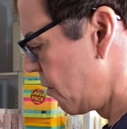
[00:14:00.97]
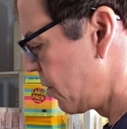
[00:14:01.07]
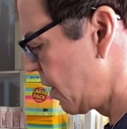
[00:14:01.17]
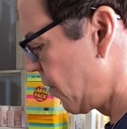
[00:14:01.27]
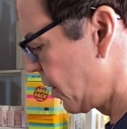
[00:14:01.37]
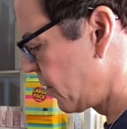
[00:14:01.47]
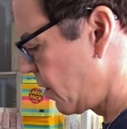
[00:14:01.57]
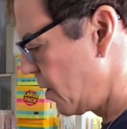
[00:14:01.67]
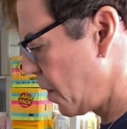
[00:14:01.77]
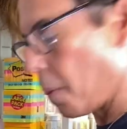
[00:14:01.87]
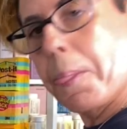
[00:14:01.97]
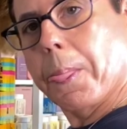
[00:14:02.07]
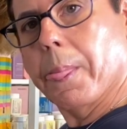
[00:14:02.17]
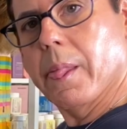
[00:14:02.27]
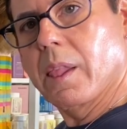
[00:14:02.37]
from the vessel.
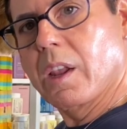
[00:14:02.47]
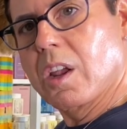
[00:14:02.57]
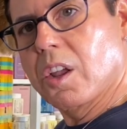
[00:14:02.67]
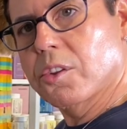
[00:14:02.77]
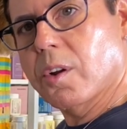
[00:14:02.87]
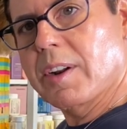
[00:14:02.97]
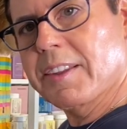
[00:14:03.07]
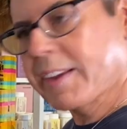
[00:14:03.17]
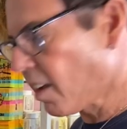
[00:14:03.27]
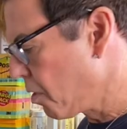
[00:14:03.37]
So let's take a